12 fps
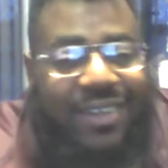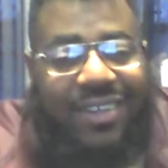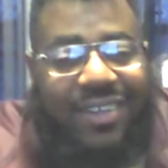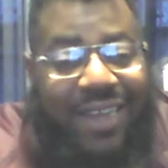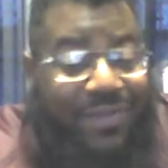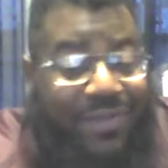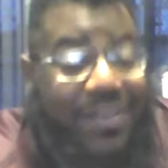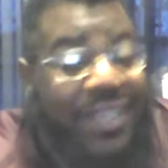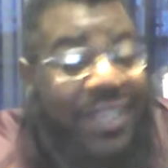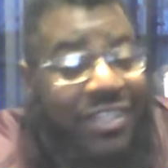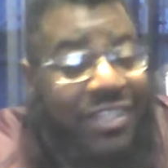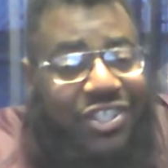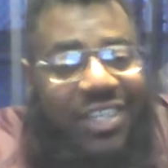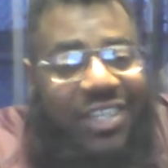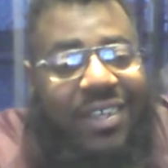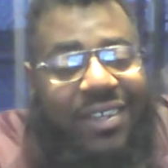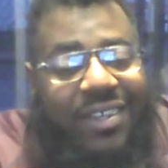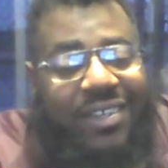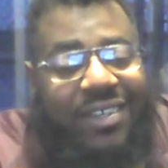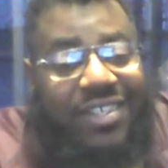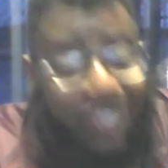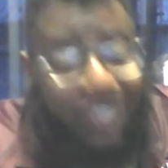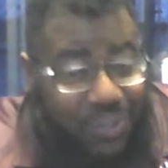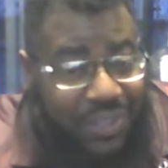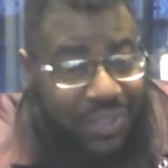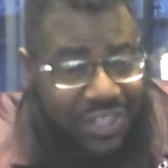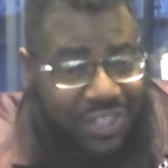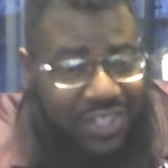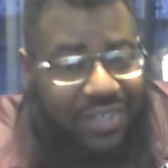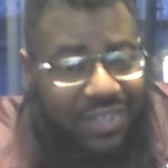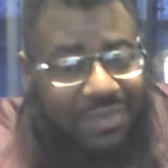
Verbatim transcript: not feeling shit. It's doing shit.